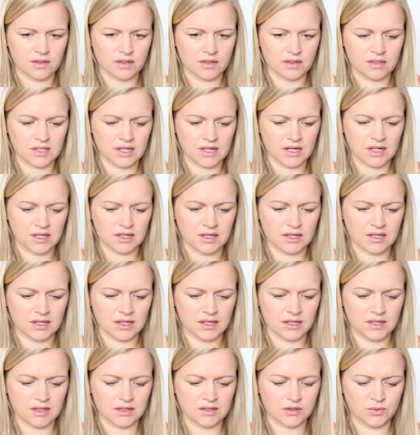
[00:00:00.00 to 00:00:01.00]
Is there like
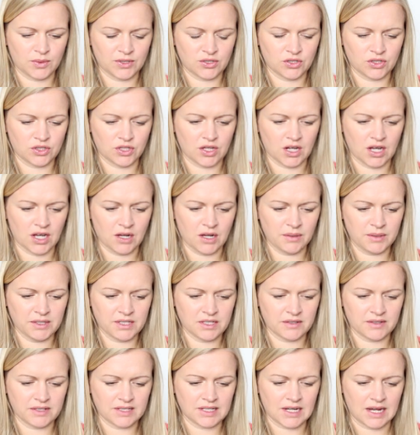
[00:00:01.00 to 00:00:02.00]
a... Do I just go? Is
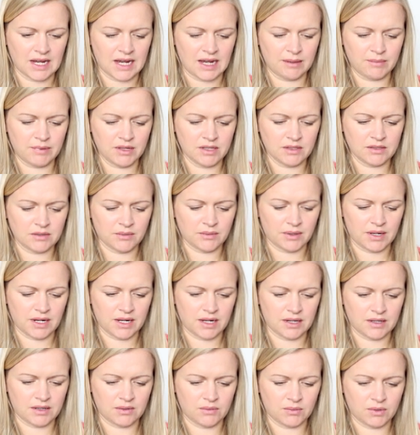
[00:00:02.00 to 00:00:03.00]
there a timer? Do
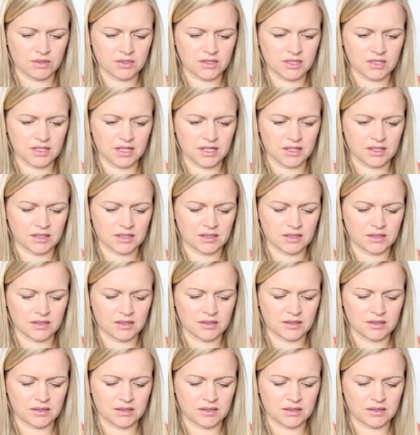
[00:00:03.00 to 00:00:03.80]
I... What's the deal?